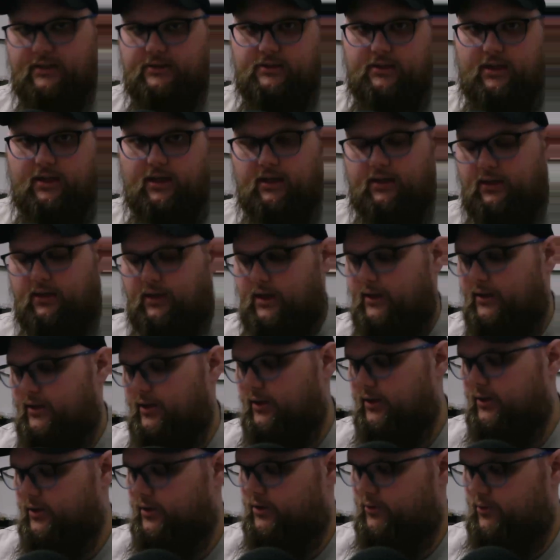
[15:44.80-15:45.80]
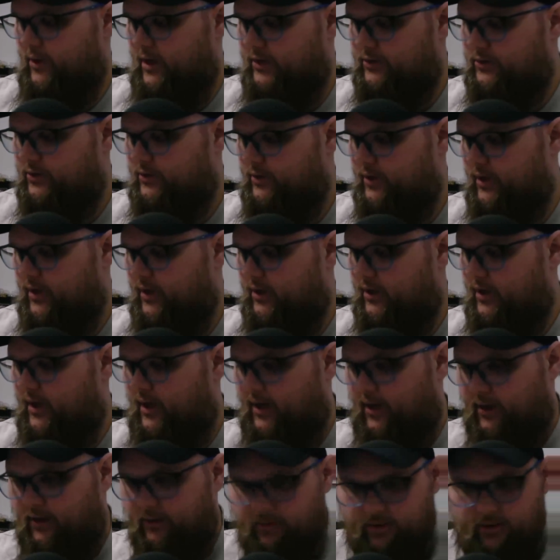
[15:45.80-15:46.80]
kind of like the direction
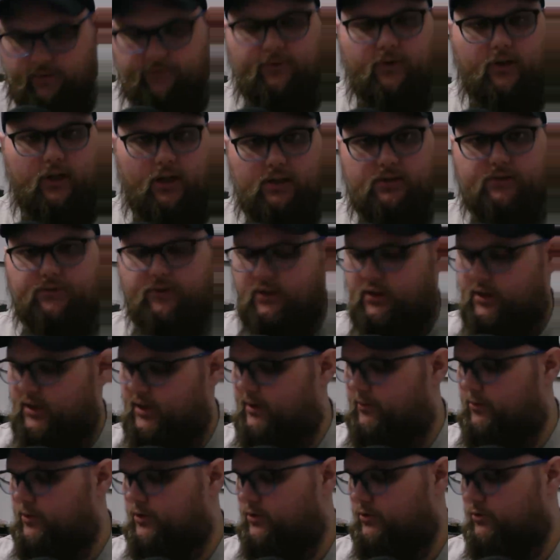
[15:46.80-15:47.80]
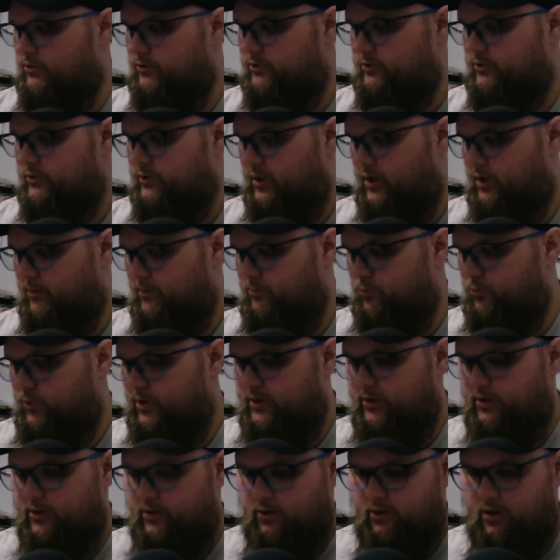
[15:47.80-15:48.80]
the philosophy that I would use
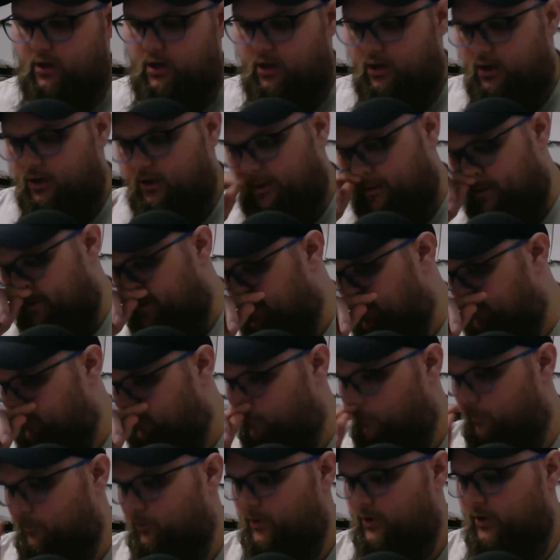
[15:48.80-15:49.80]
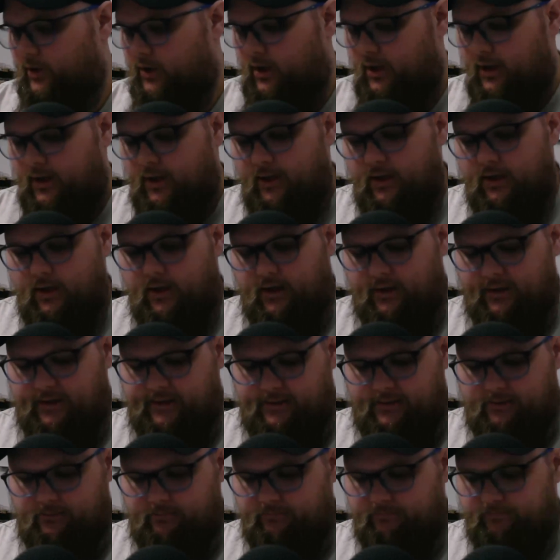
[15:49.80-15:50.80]
with the Graha going forward.
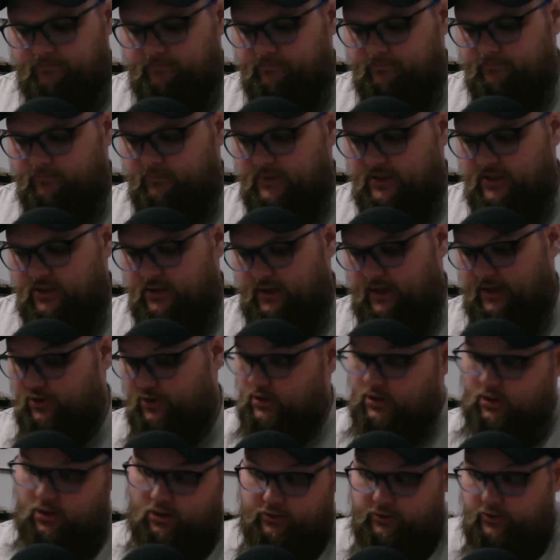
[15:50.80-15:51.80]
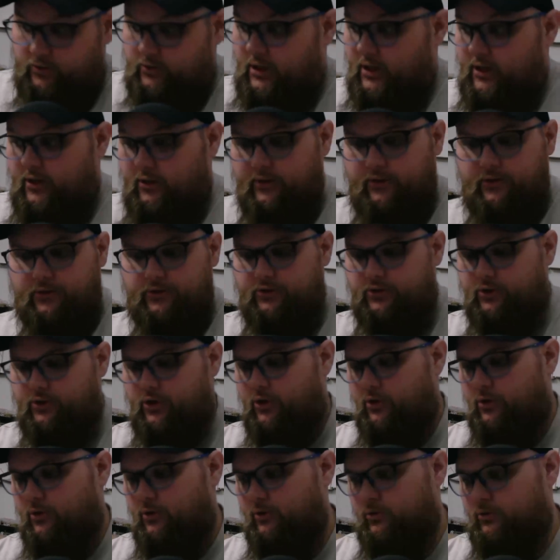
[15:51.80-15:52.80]
As you can also tell, there's
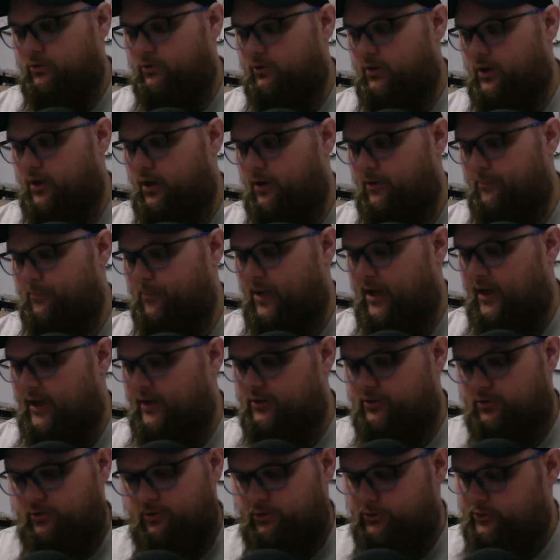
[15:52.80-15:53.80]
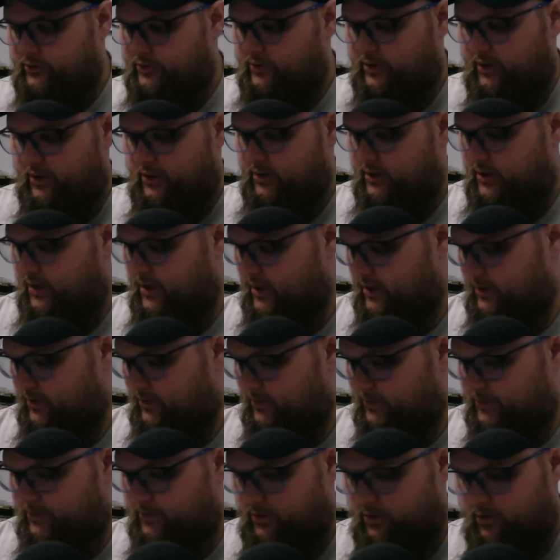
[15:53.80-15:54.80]
no cancels in the deck.
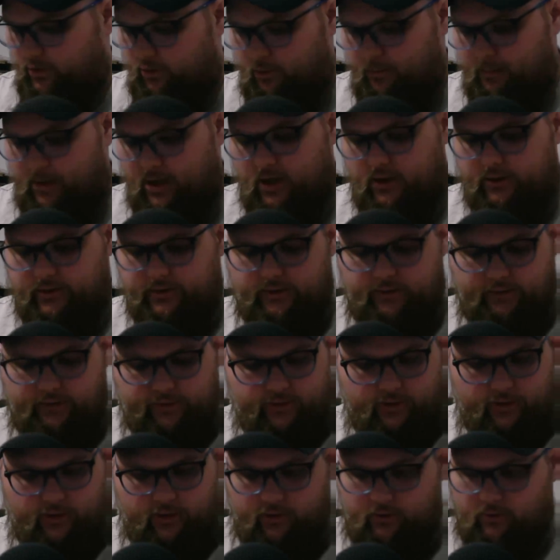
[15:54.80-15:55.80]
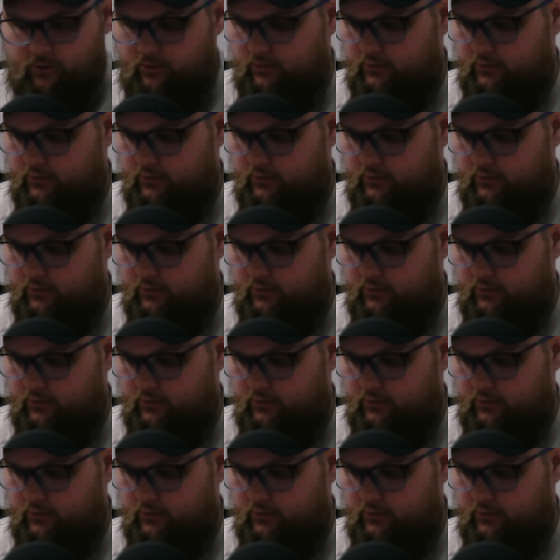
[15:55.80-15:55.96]
There's no Amats. There's no